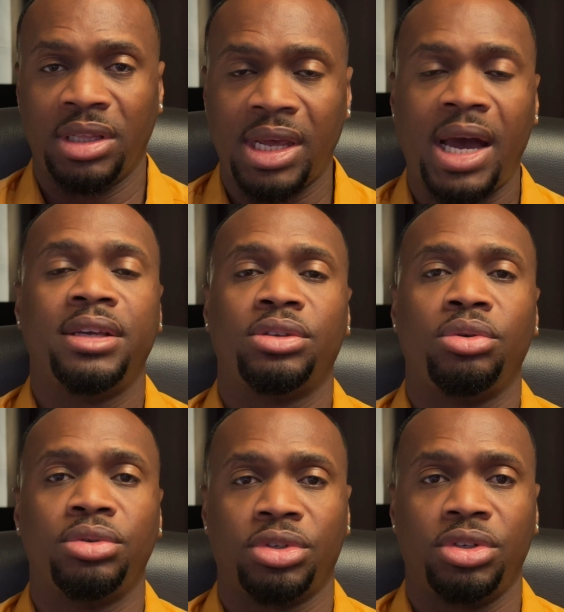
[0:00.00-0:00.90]
And that is
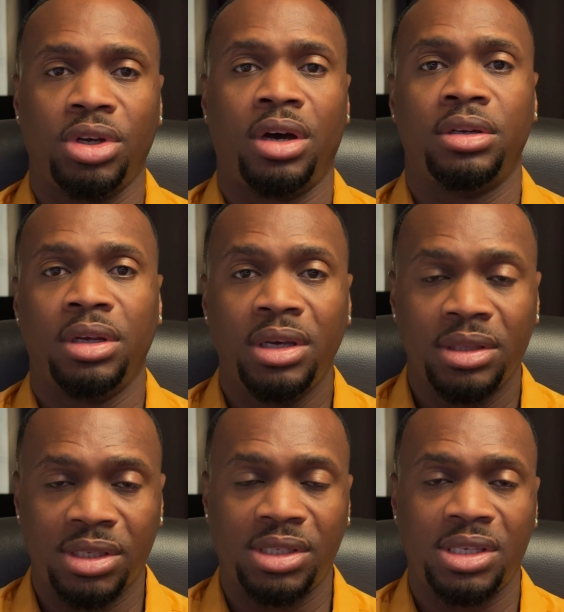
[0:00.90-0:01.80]
also done
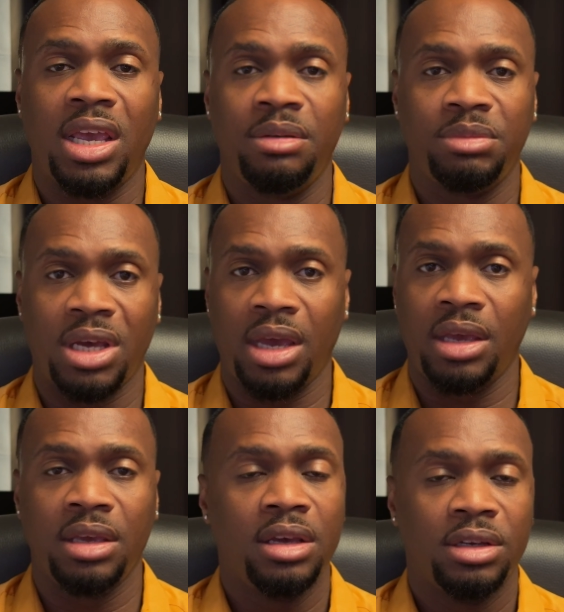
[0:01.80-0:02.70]
the same
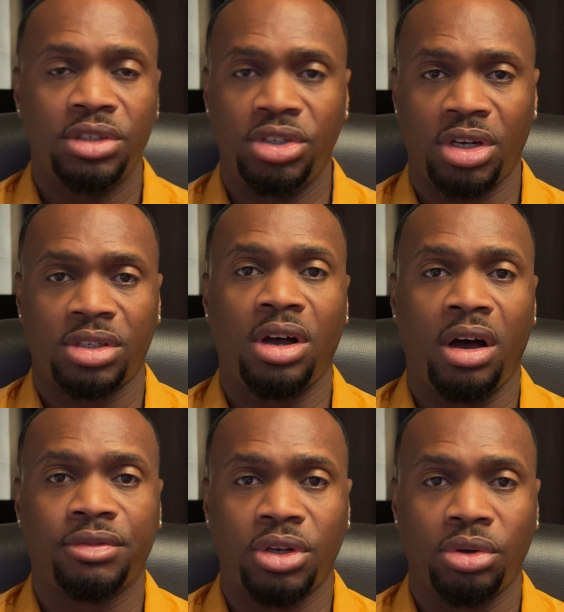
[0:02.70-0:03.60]
day, just
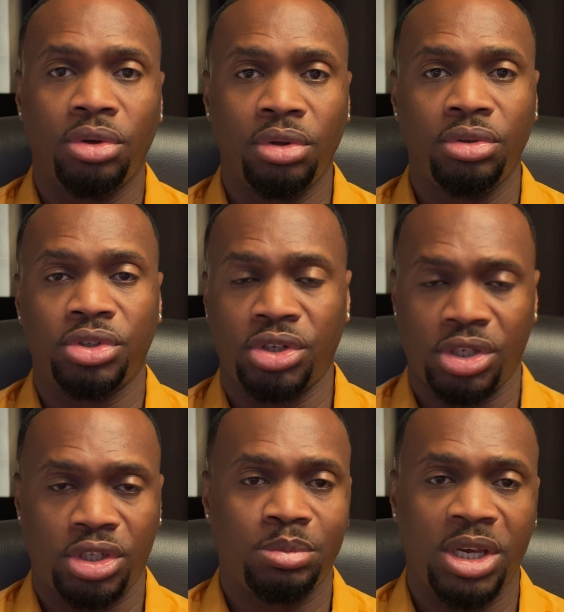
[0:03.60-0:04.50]
after the call,
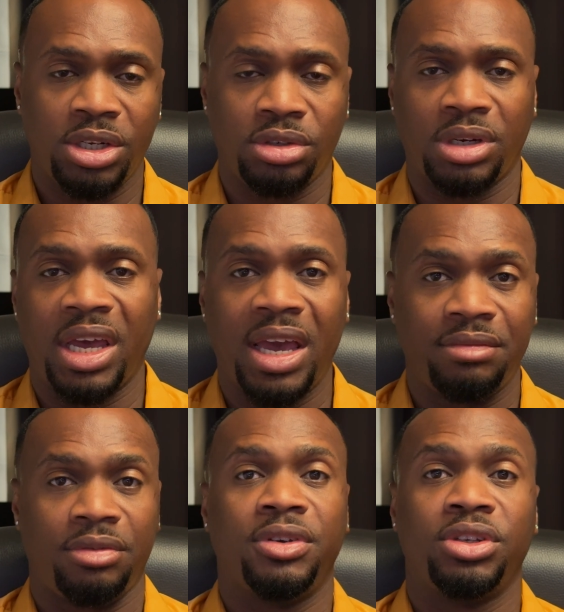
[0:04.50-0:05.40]
just to make sure that
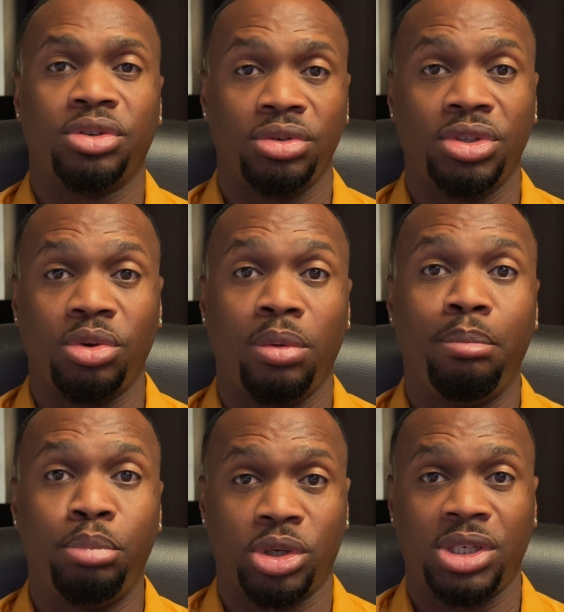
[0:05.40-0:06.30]
everything is all
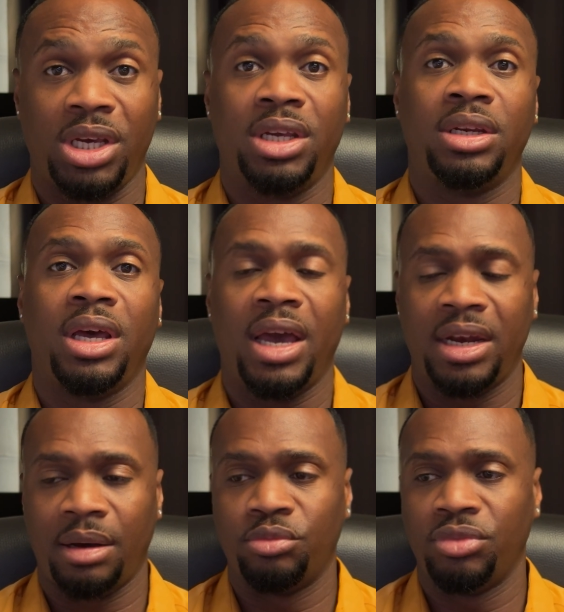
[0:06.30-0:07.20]
booked in
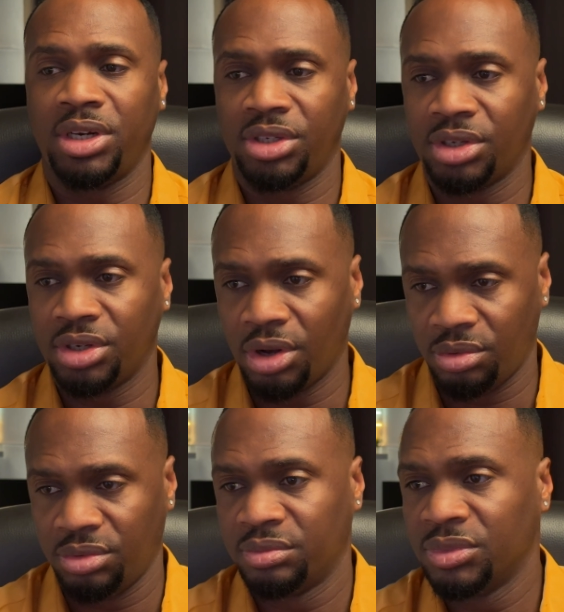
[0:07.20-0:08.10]
and I'm ready to go.